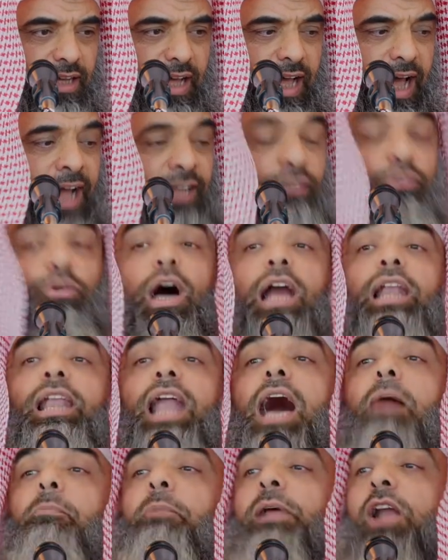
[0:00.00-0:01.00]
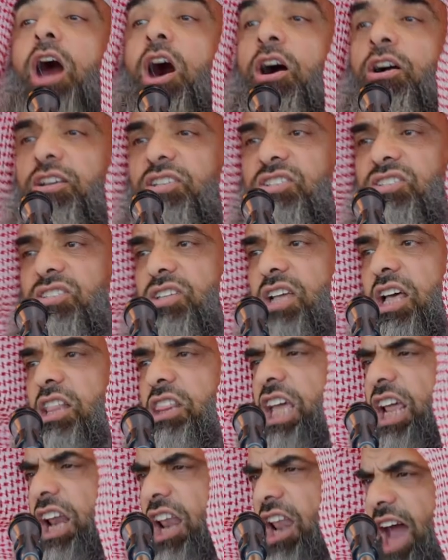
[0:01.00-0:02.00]
And to Allah belongs
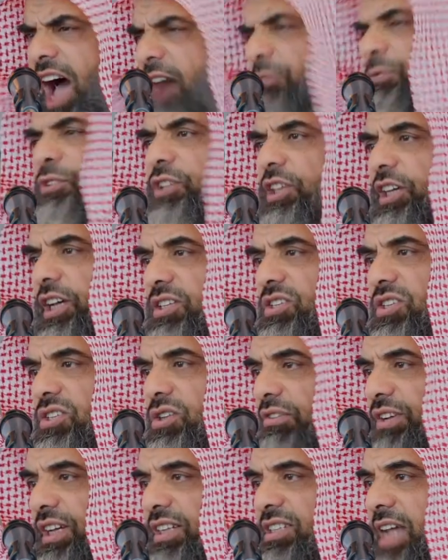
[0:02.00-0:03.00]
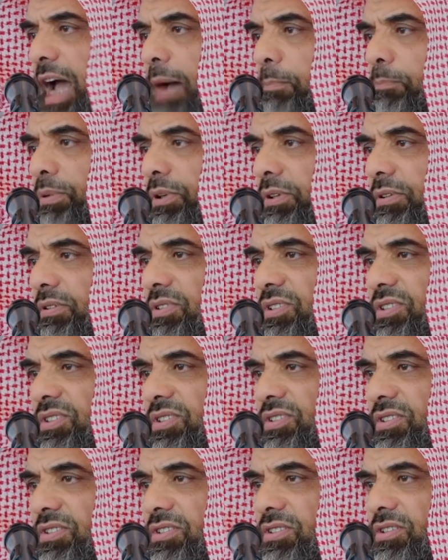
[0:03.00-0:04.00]
the loftiest of
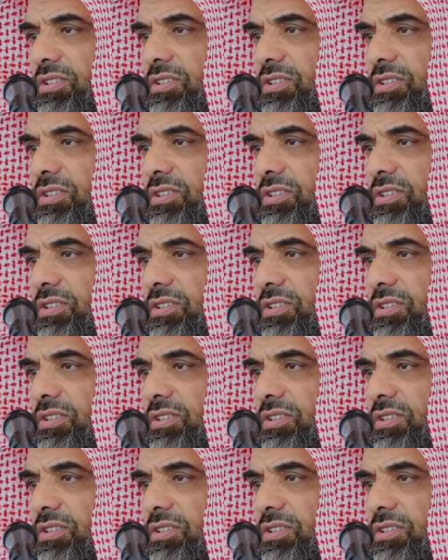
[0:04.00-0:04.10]
examples.